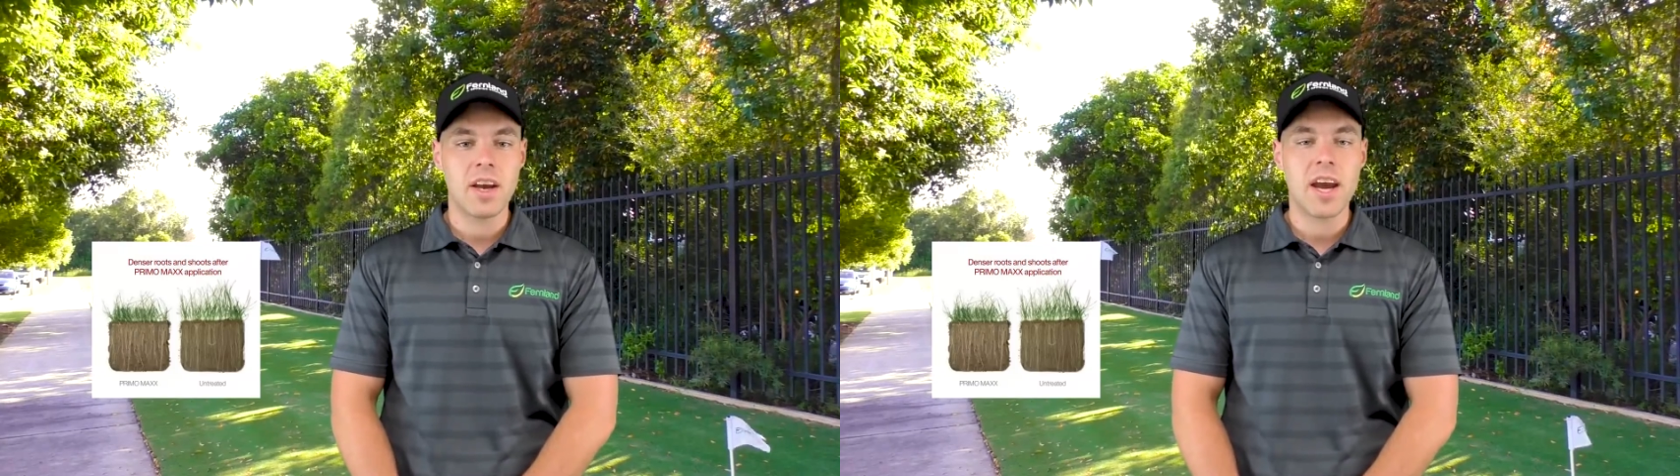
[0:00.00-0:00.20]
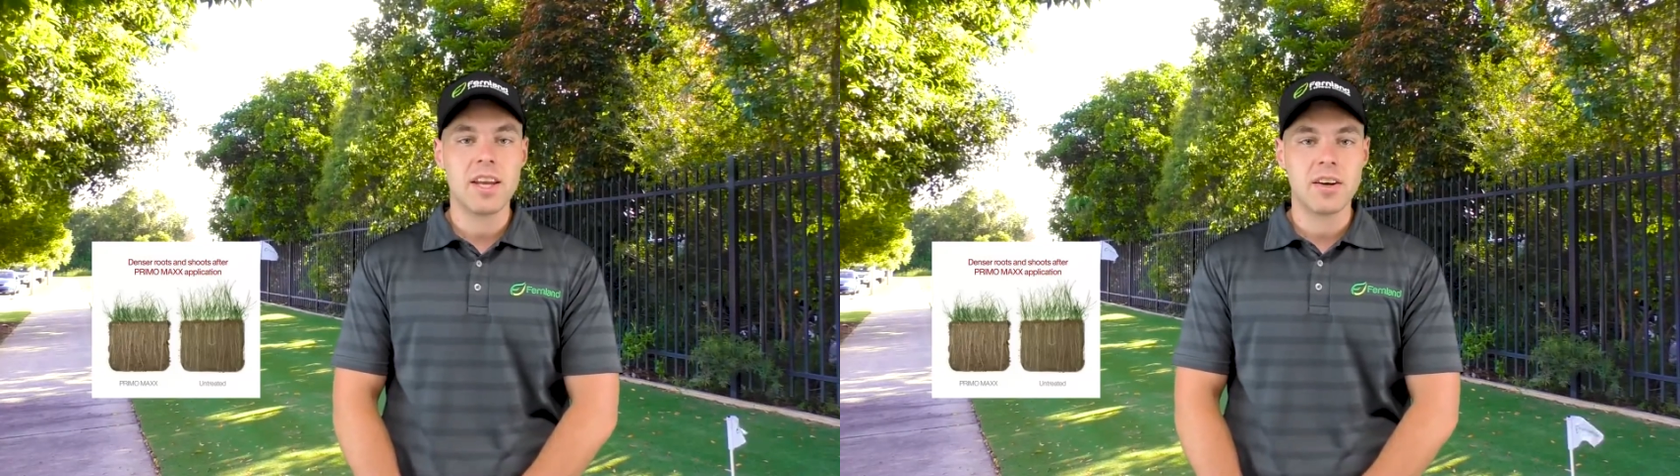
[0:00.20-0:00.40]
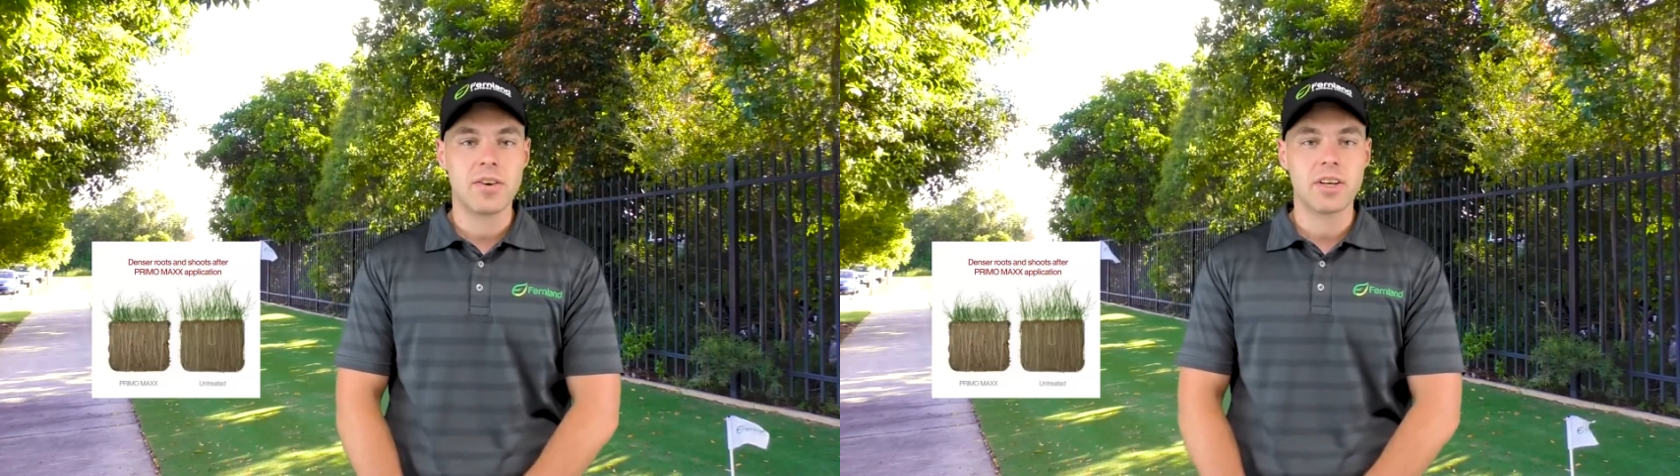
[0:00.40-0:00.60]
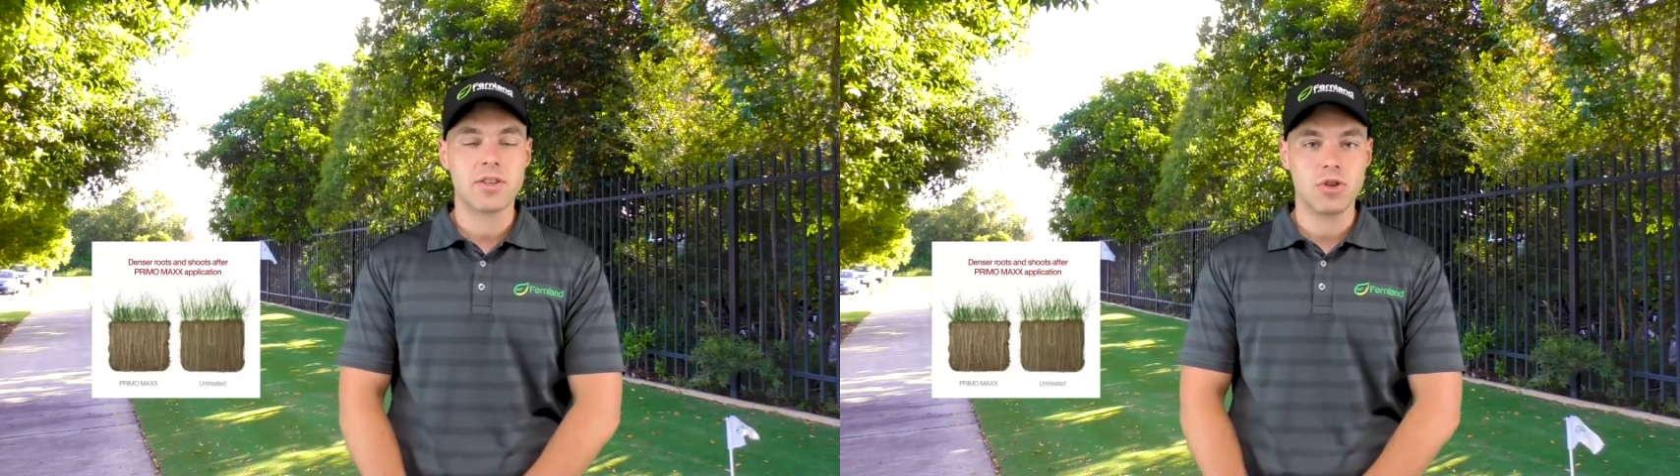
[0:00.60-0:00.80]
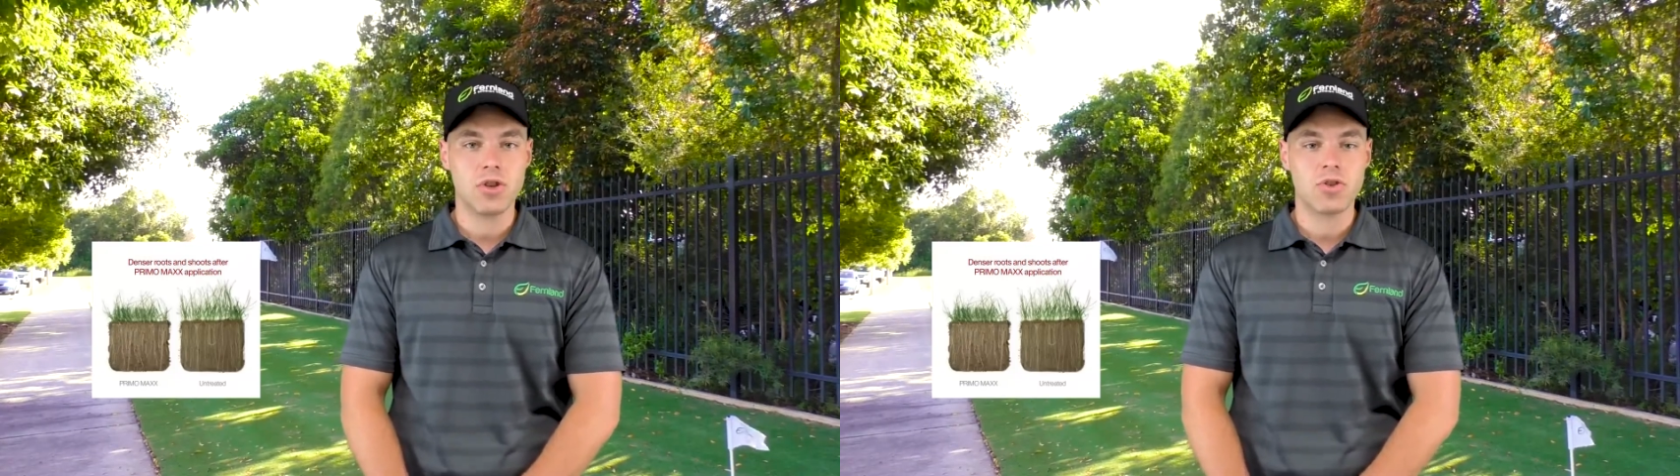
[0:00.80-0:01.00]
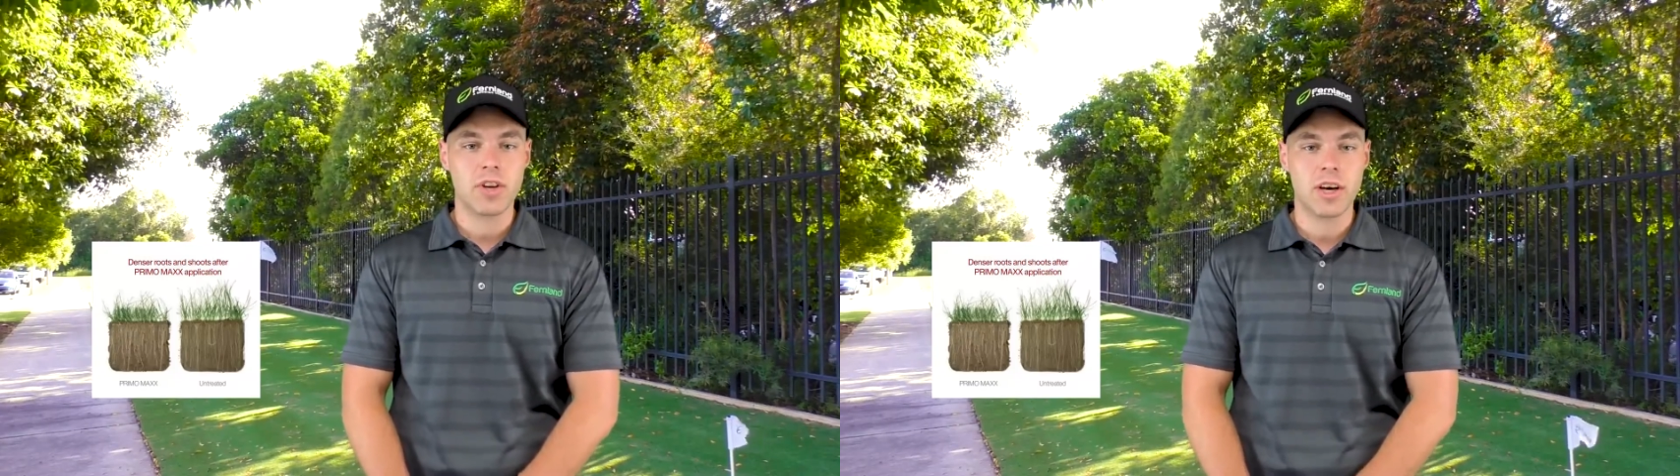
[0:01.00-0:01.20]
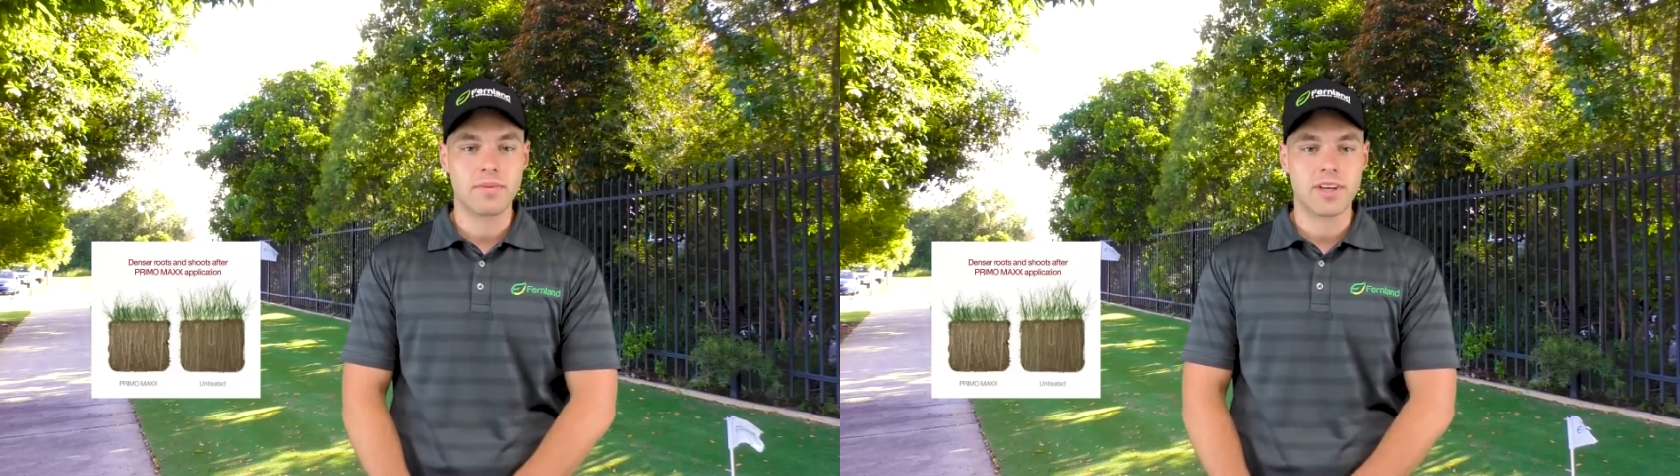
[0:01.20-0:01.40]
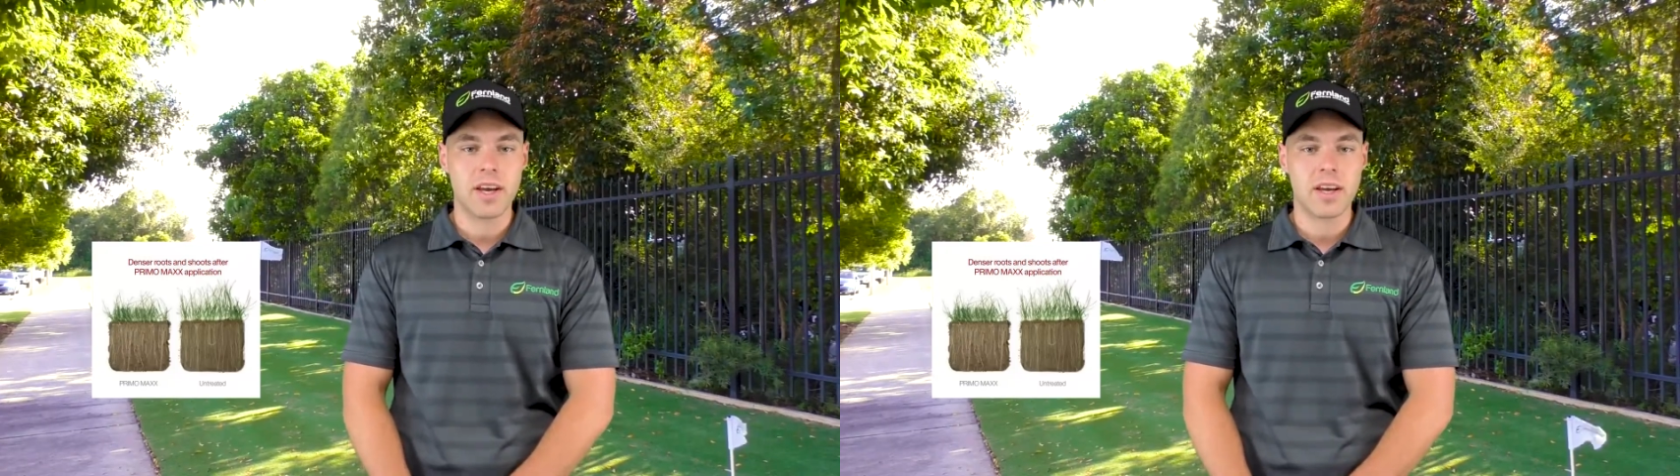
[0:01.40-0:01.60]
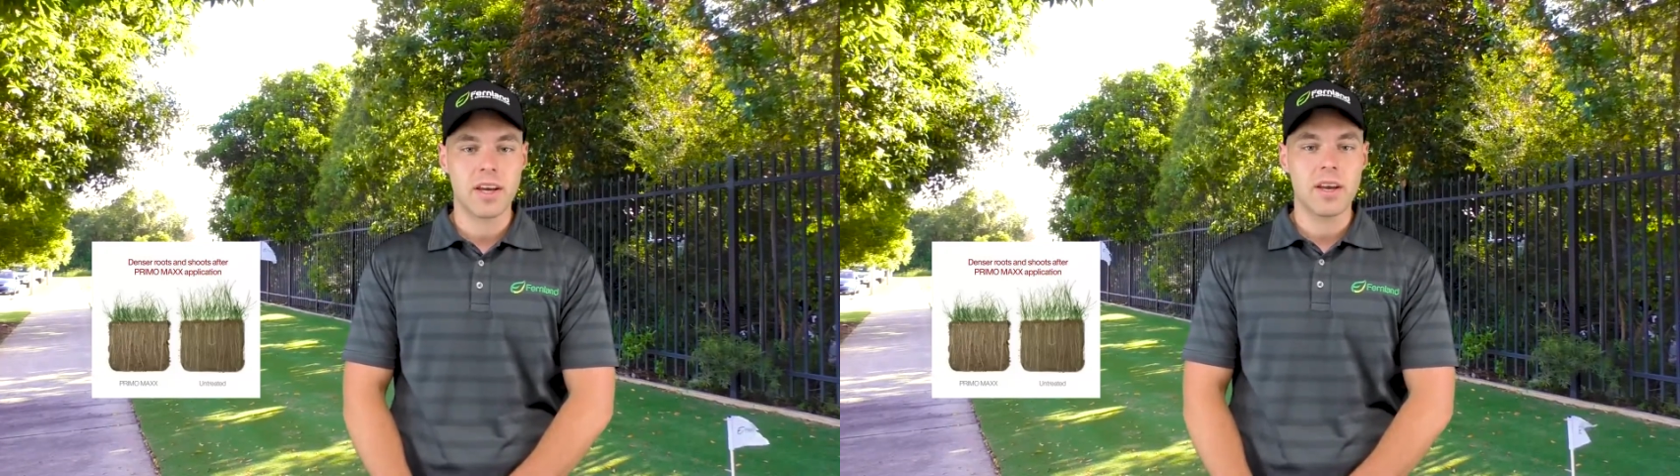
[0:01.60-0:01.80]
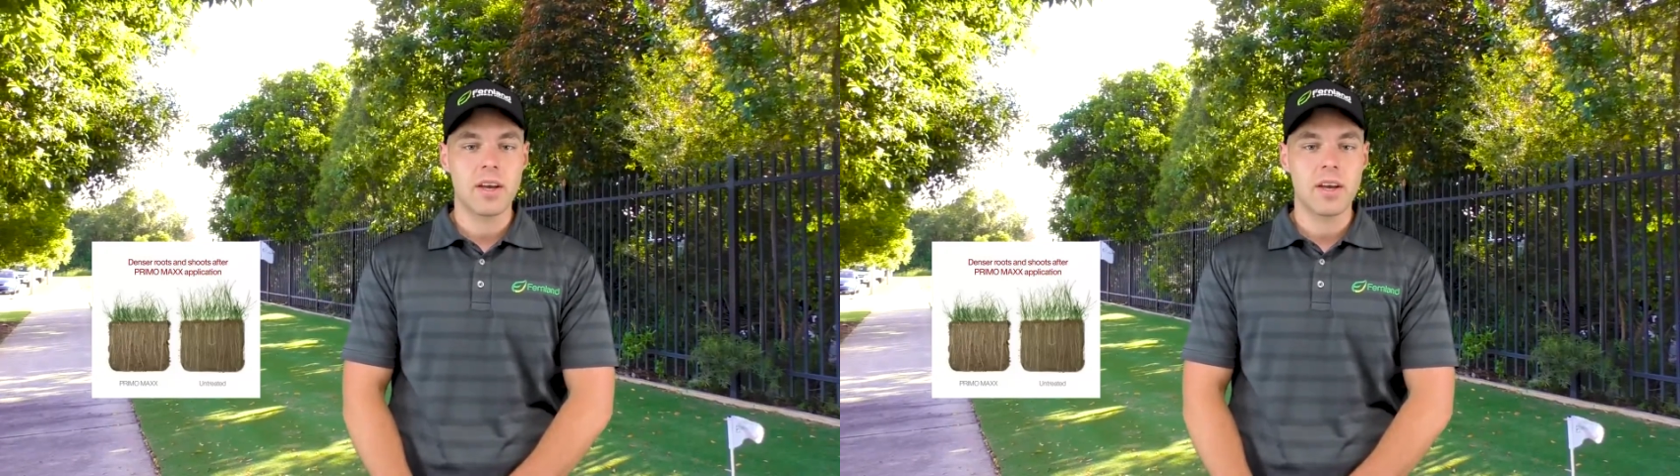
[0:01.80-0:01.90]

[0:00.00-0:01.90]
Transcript: and increase nutrient uptake